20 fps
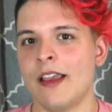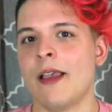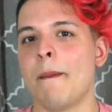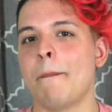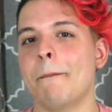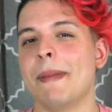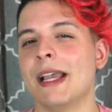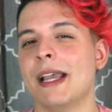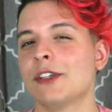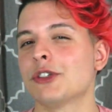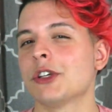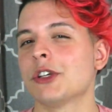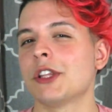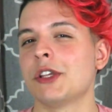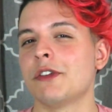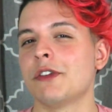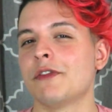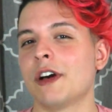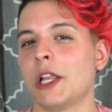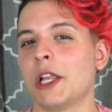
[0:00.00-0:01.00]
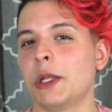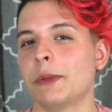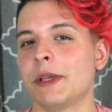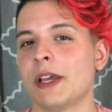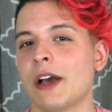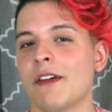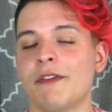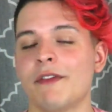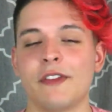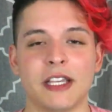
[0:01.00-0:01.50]
make sure that you follow me
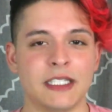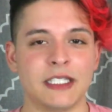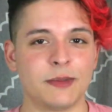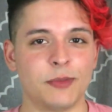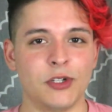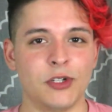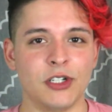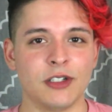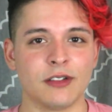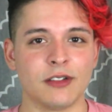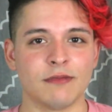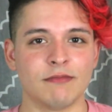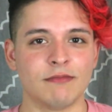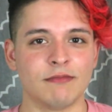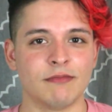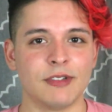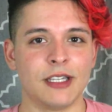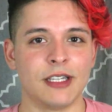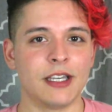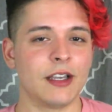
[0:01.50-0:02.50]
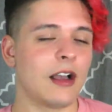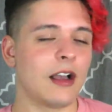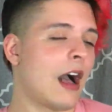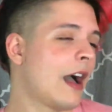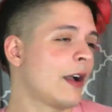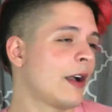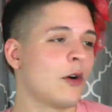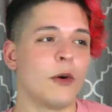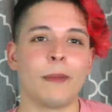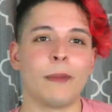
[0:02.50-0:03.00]
on Facebook. I
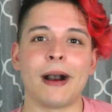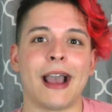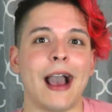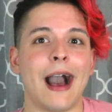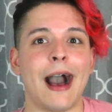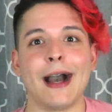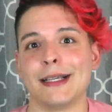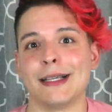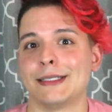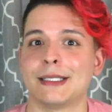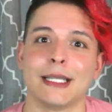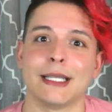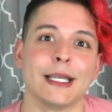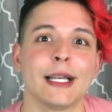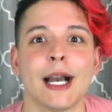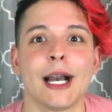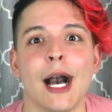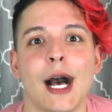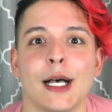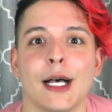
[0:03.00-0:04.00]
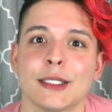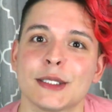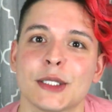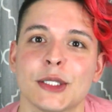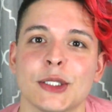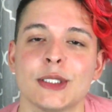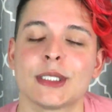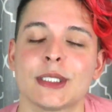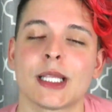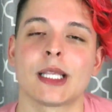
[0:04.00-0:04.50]
go by Isaac
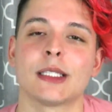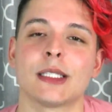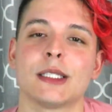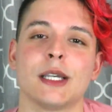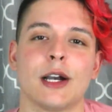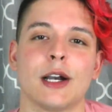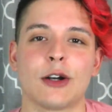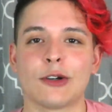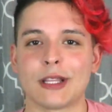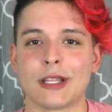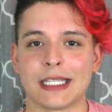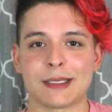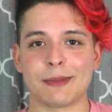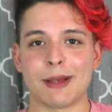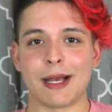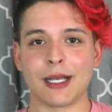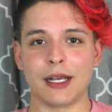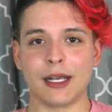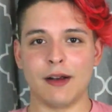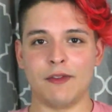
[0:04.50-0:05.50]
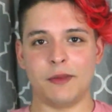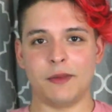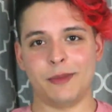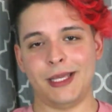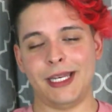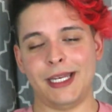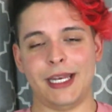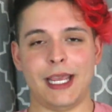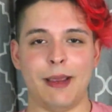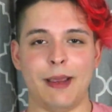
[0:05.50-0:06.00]
Oscar Santiago. That's my
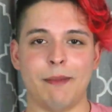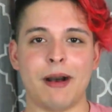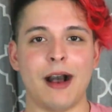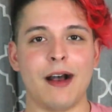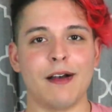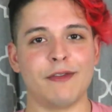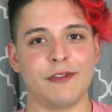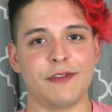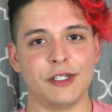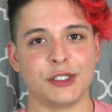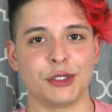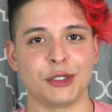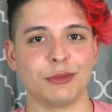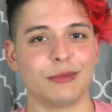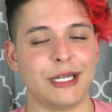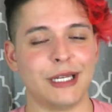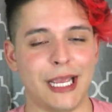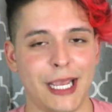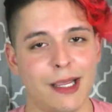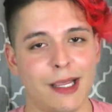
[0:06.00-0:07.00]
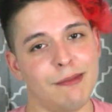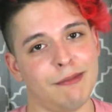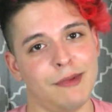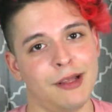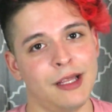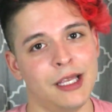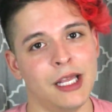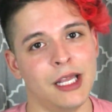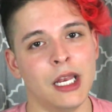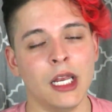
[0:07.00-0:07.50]
government name, my official name.
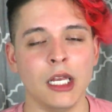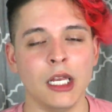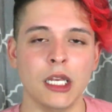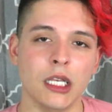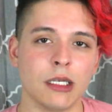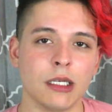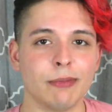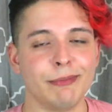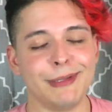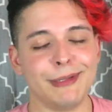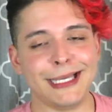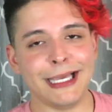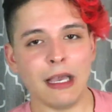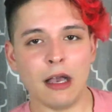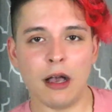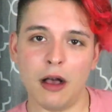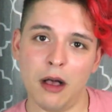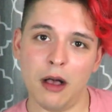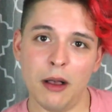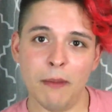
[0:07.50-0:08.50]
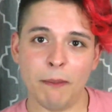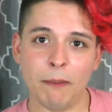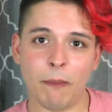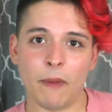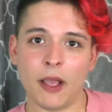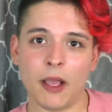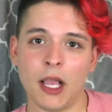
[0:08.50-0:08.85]
Look me up.